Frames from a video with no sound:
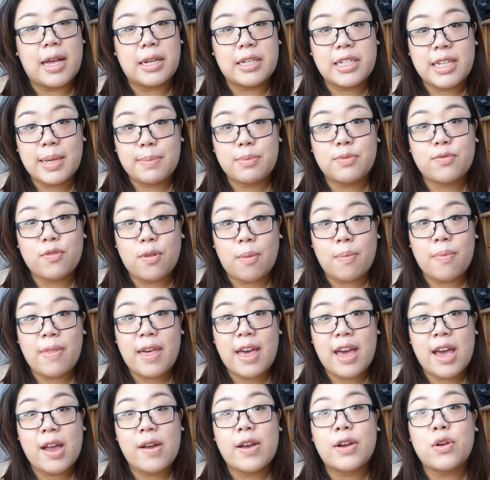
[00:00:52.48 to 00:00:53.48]
tips from
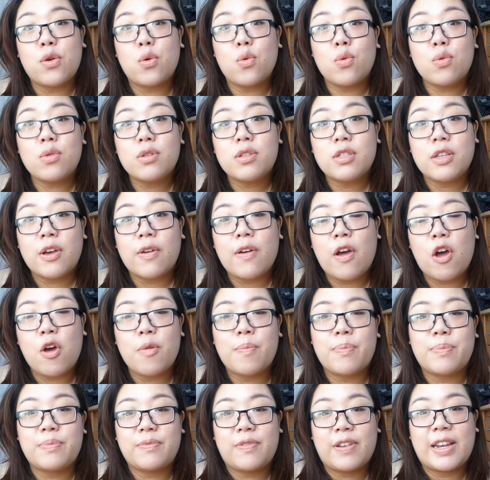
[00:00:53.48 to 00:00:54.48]
there, and also
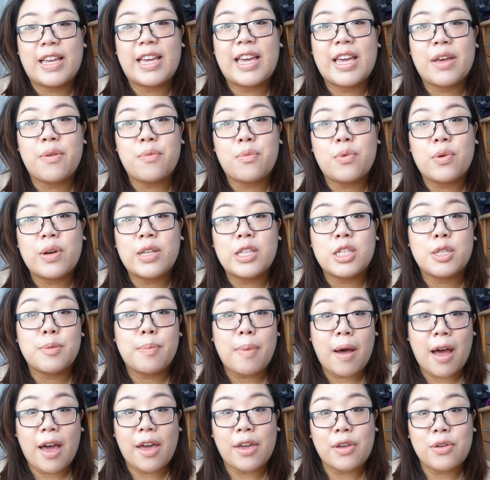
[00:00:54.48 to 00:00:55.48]
hopefully it will
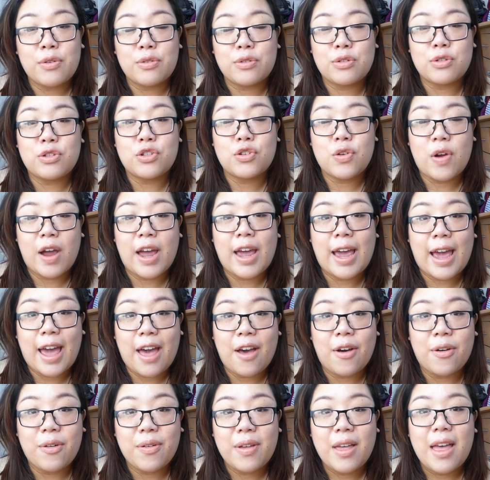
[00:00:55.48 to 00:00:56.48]
inspire you to try it
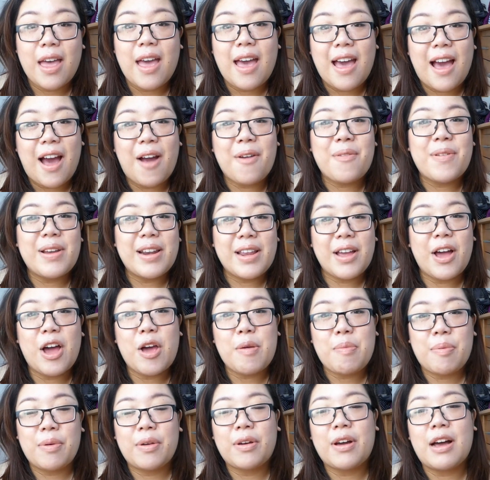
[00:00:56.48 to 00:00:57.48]
out. I really
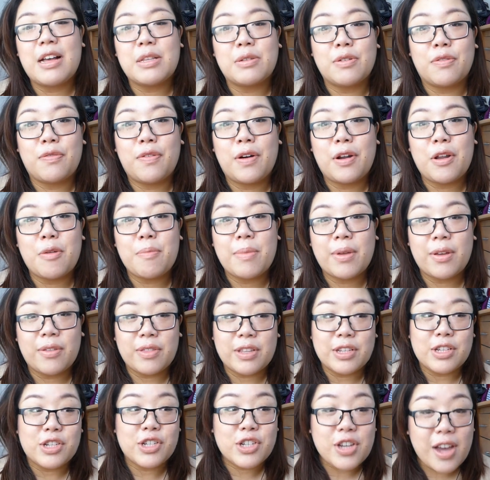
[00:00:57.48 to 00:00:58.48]
hope you guys will follow me on
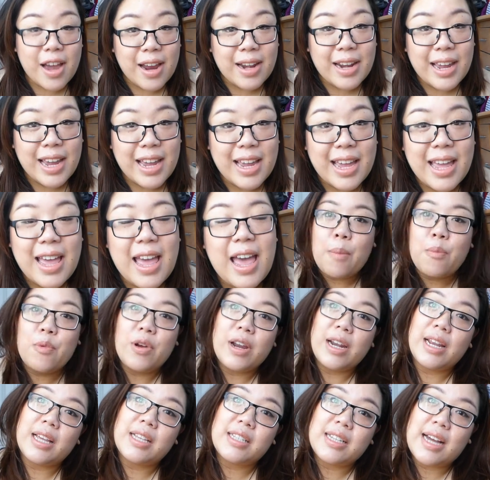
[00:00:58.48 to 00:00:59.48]
this journey. I'm
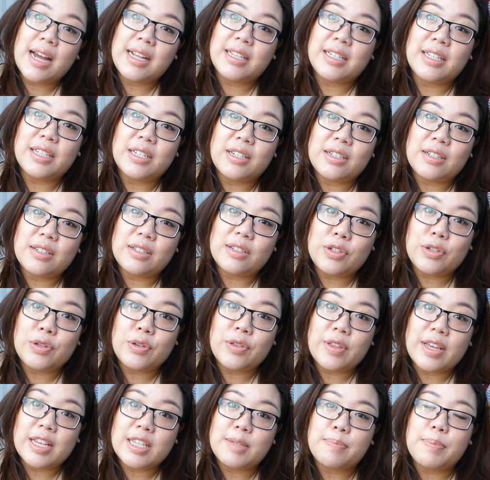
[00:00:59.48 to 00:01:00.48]
really excited to
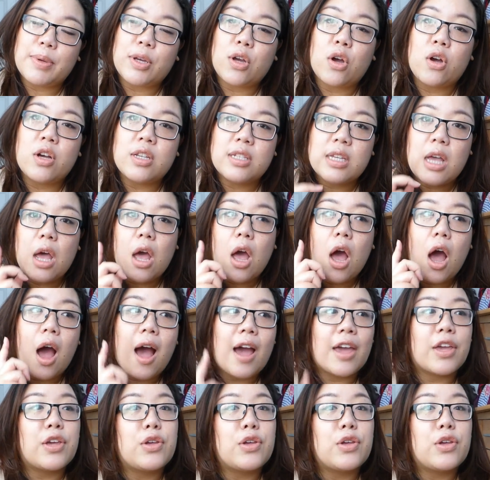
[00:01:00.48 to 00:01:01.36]
do this because I